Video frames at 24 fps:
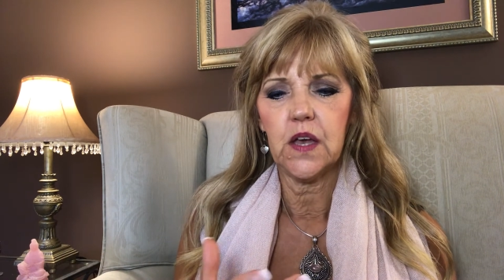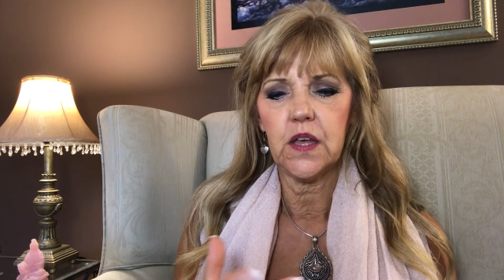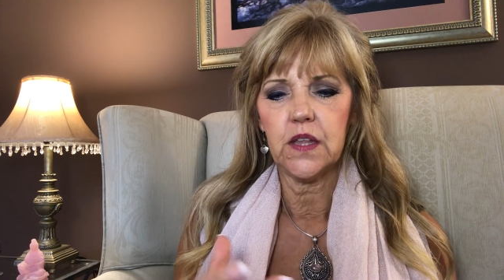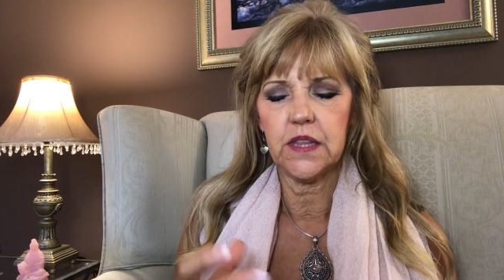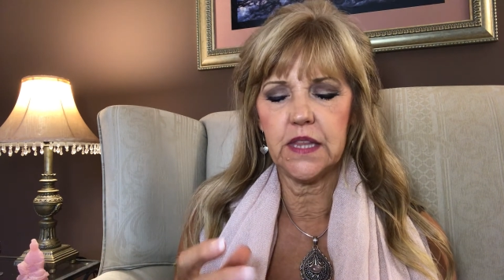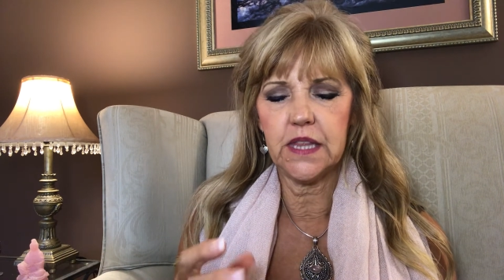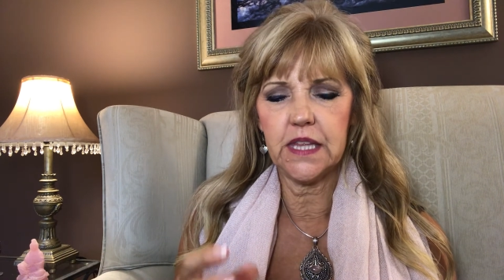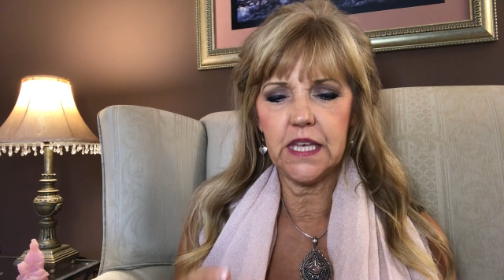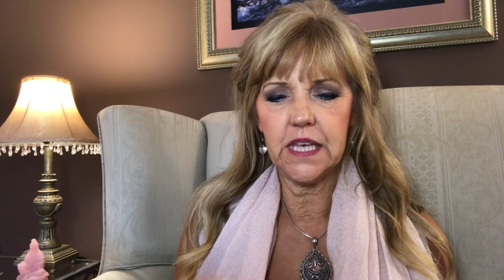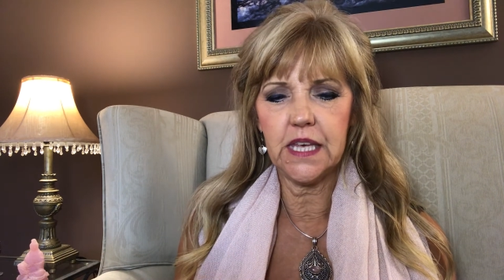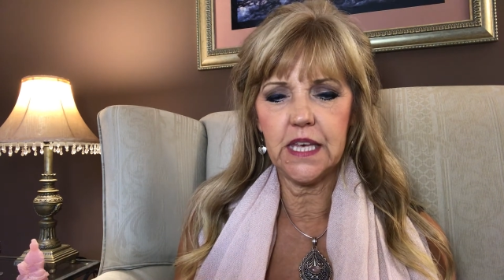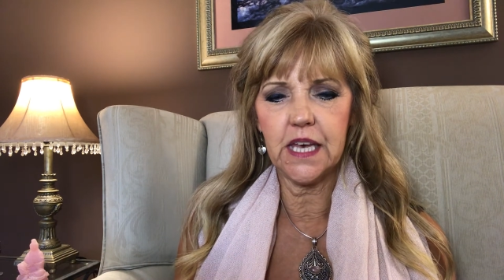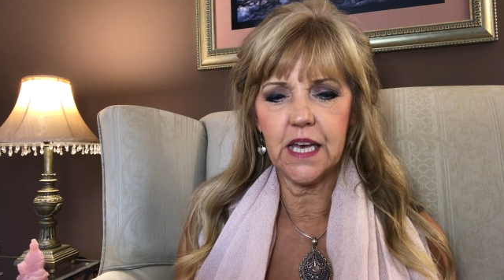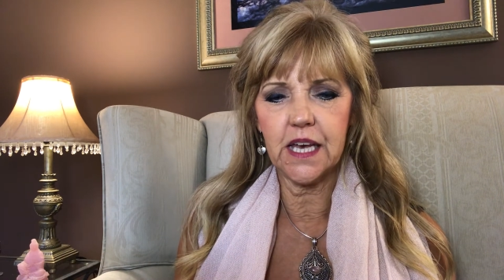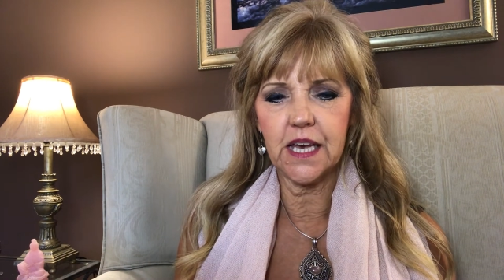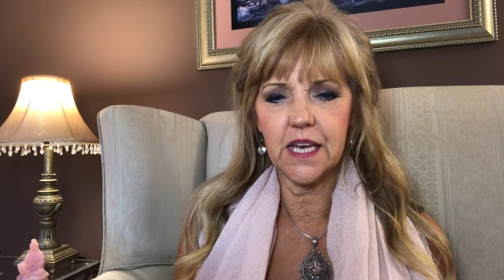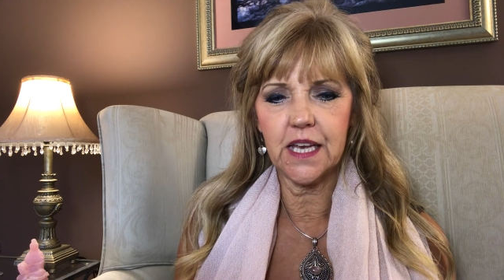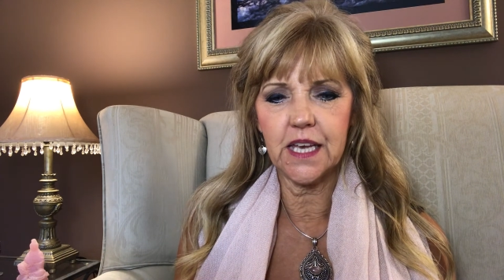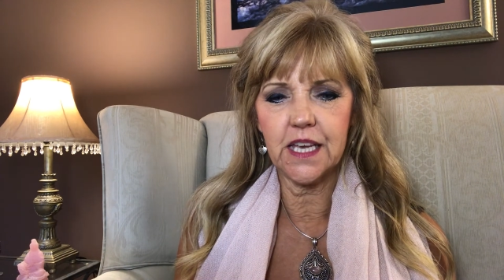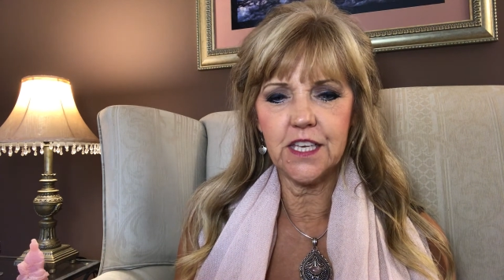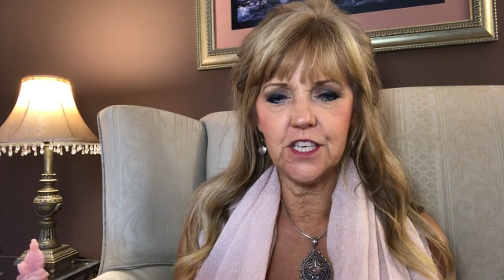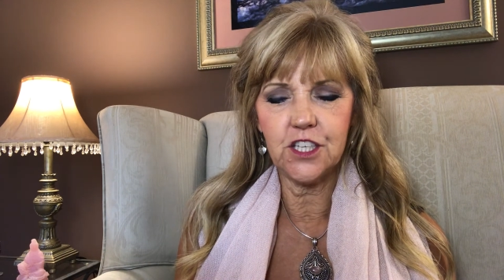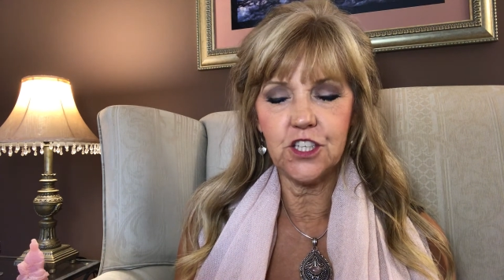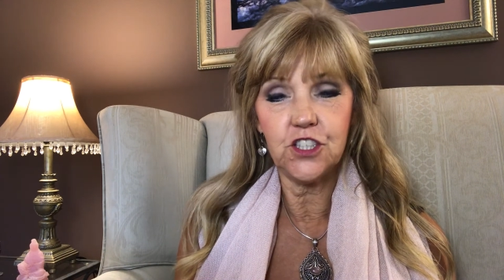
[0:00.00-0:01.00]
the
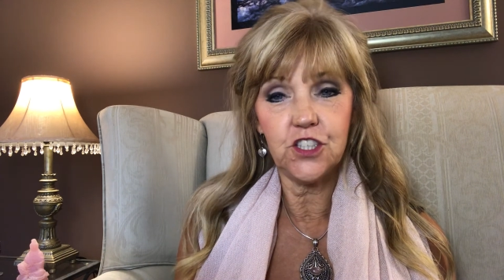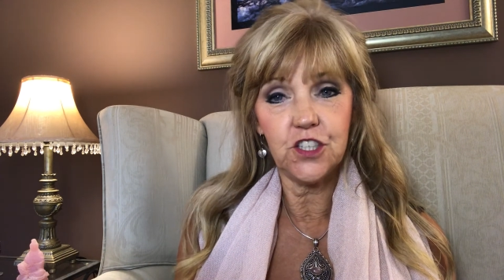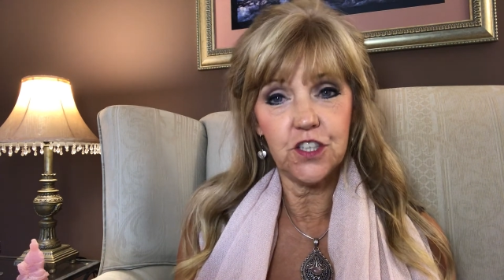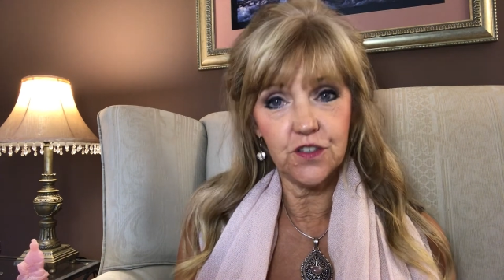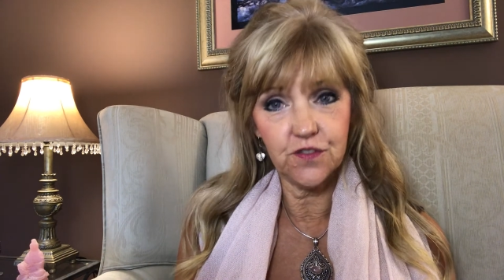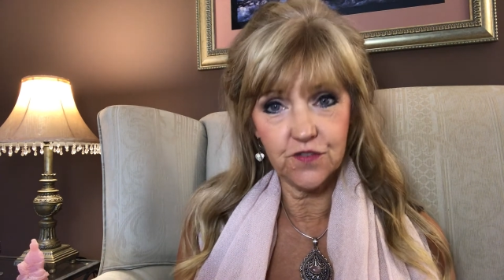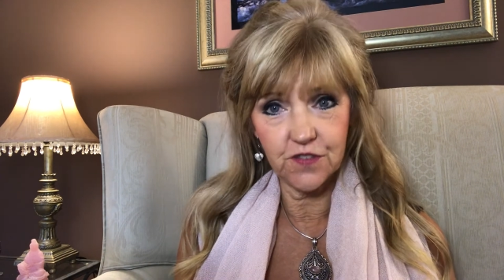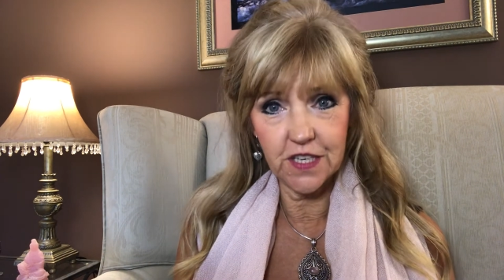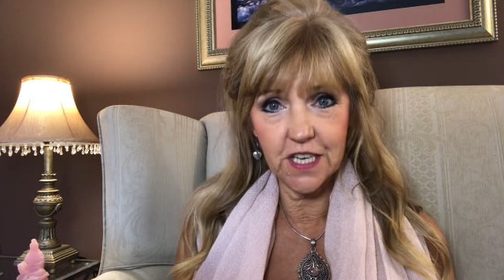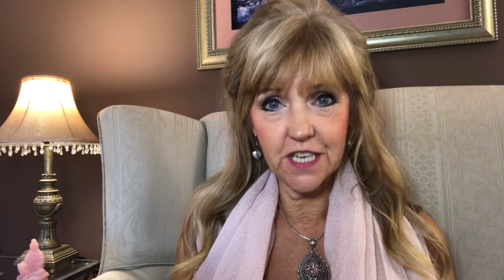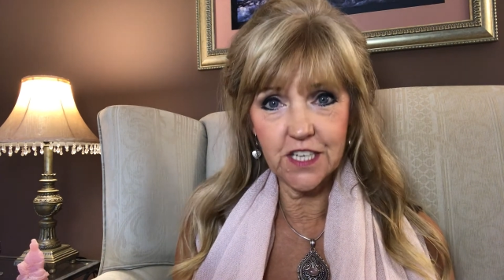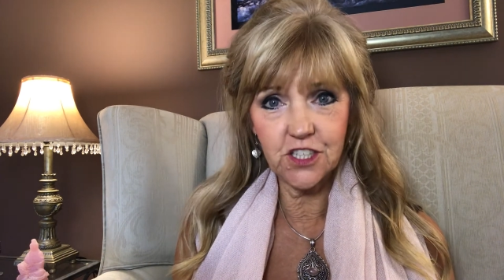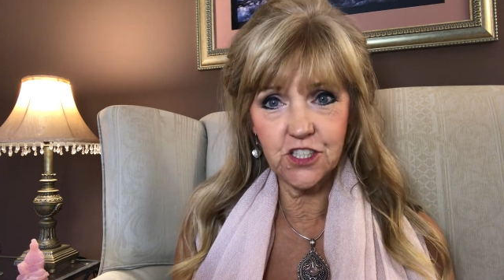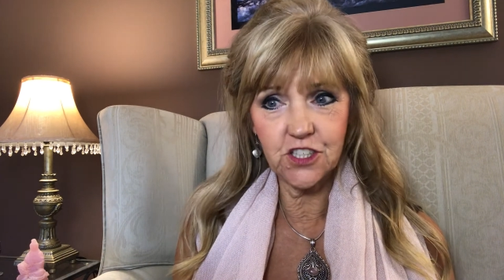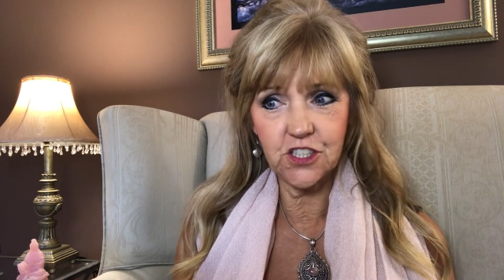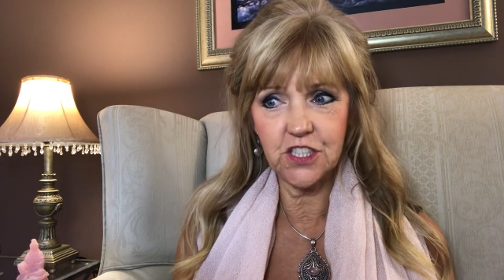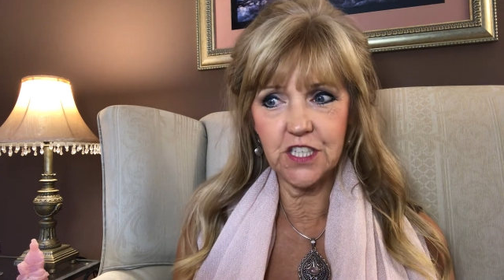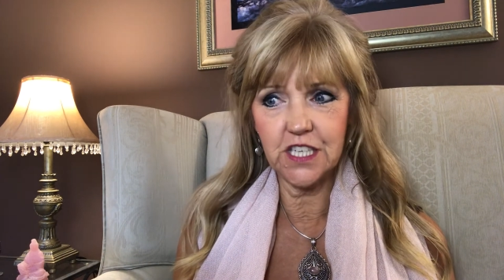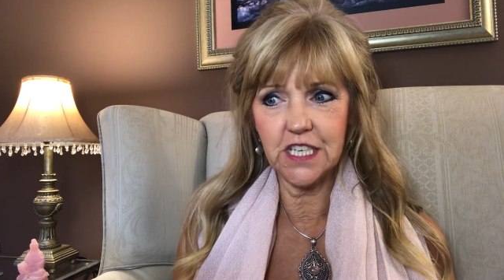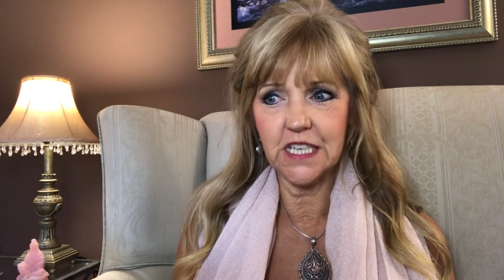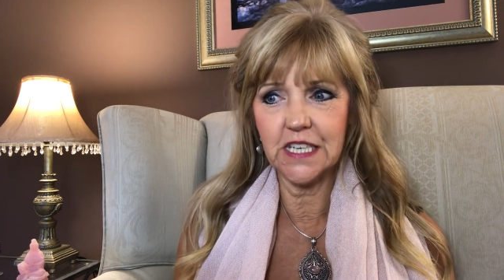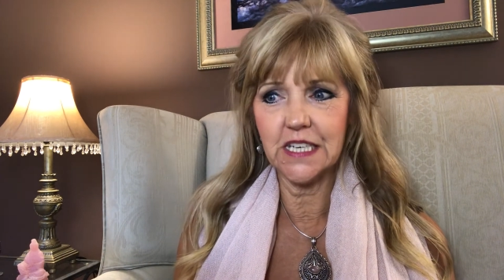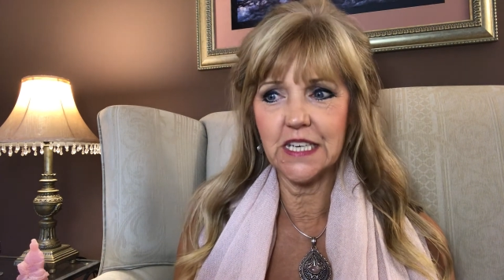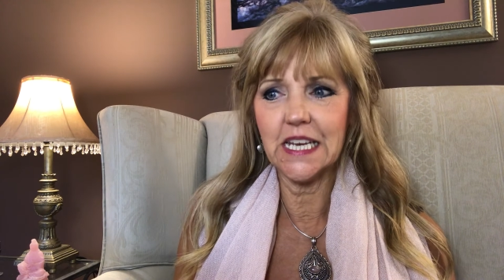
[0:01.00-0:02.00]
energy of next
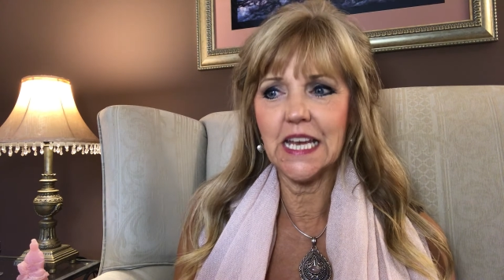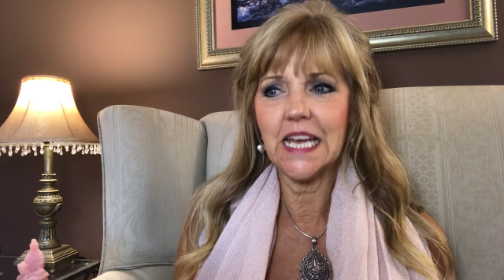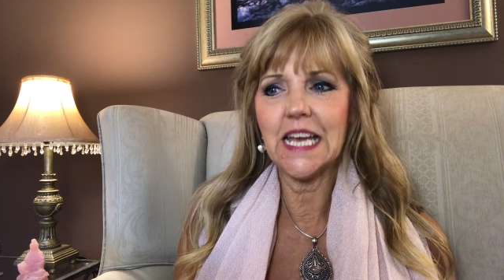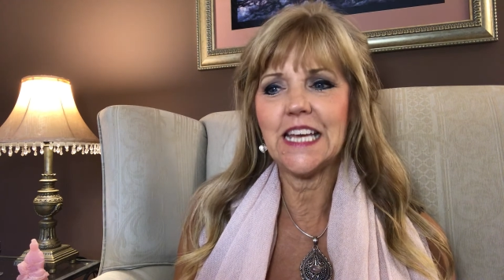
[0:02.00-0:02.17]
year,